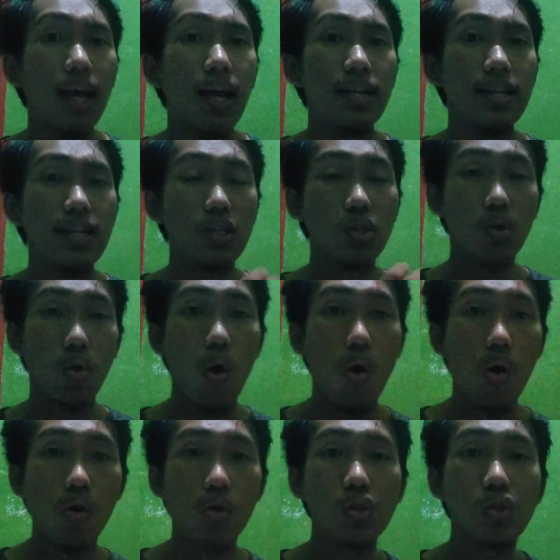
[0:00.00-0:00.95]

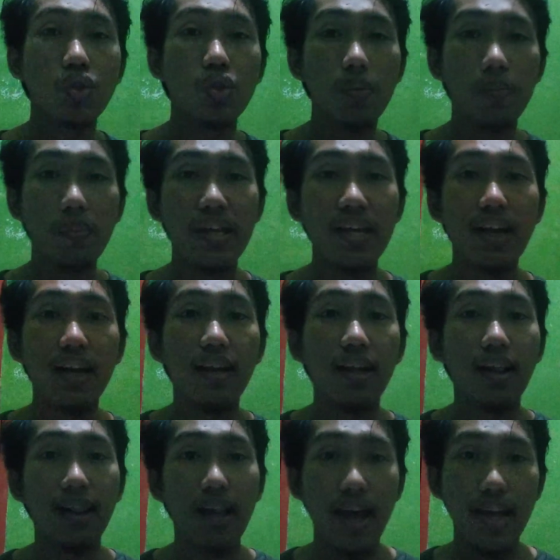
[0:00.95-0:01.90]
discourse to be
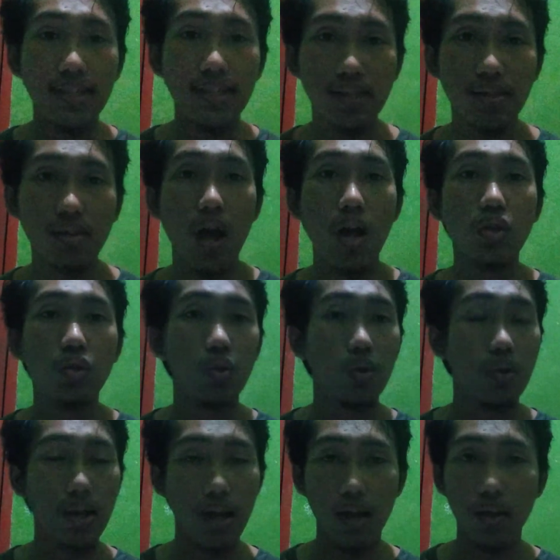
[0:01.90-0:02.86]
analyzed to
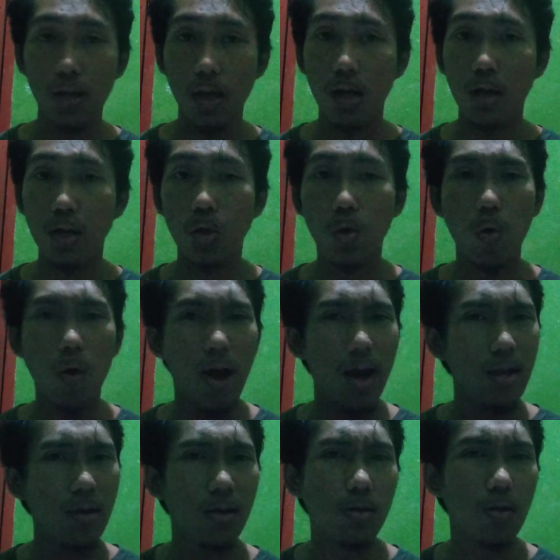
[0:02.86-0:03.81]
get
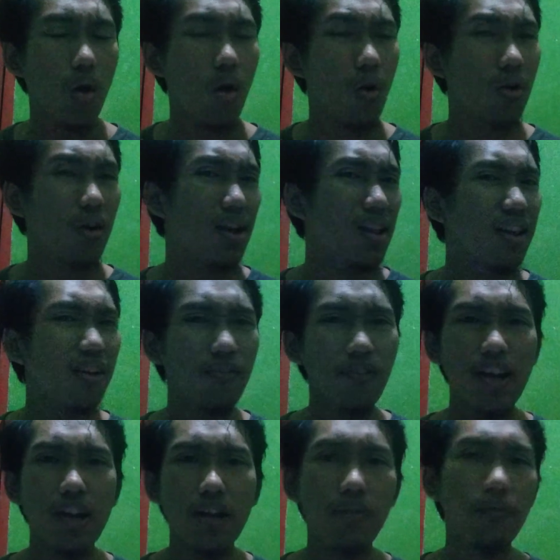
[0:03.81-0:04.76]
required or
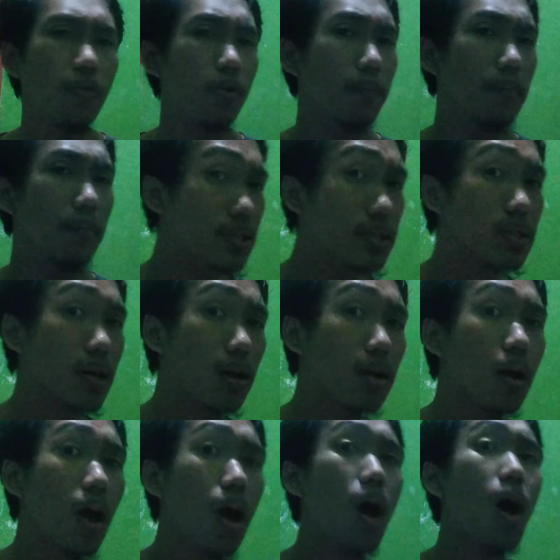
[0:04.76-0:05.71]
relevant
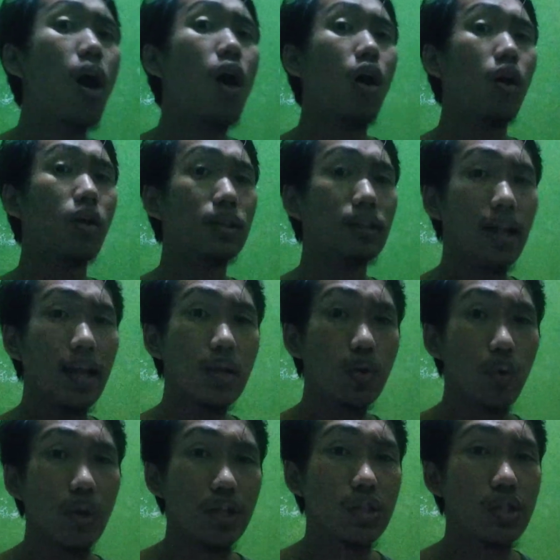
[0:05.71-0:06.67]
information on
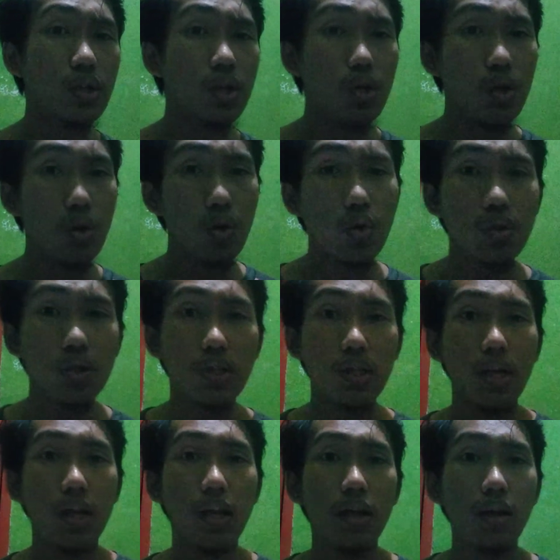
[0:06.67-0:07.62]
language
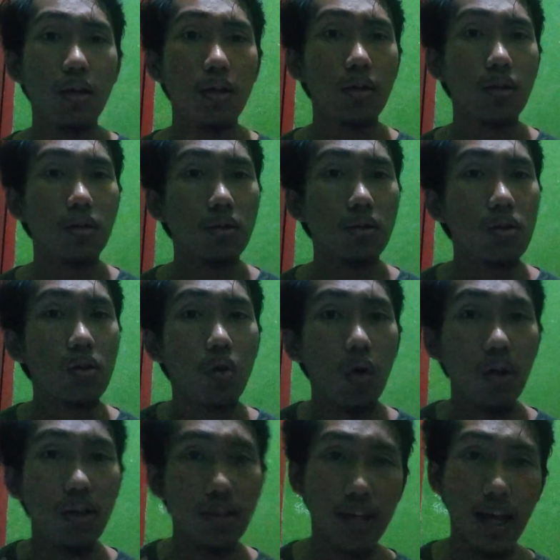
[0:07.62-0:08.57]
used in
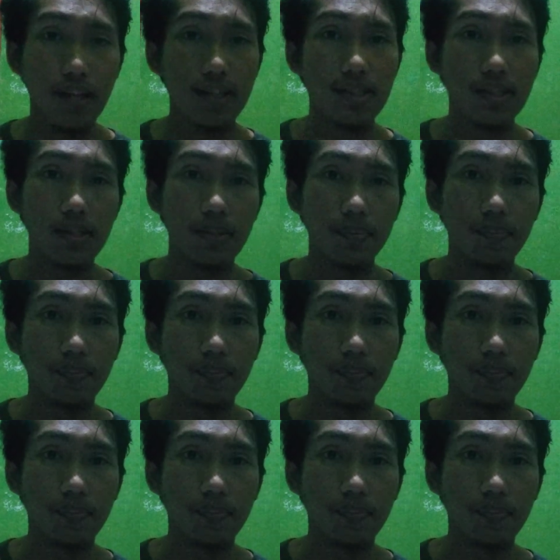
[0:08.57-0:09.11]
context?